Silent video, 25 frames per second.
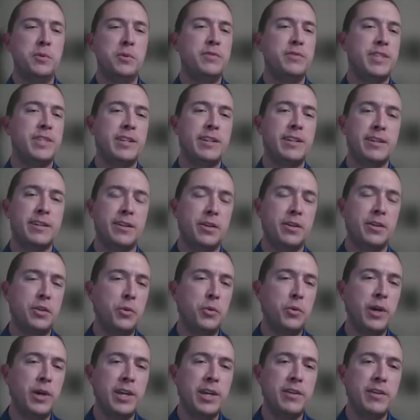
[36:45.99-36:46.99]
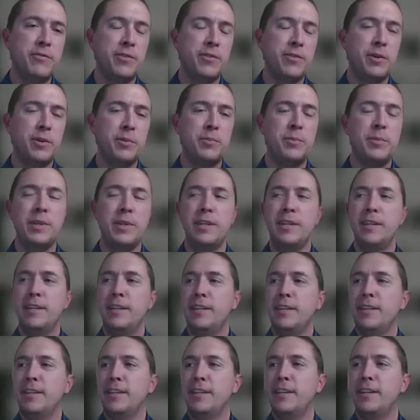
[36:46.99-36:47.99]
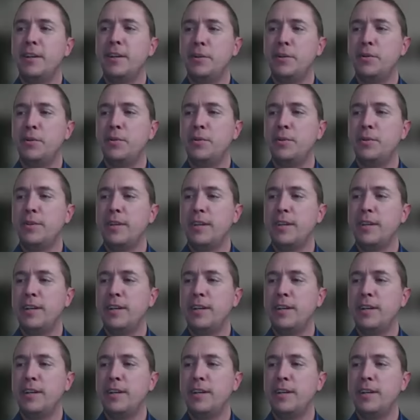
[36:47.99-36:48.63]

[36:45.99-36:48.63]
We've seen it all the way from, you know,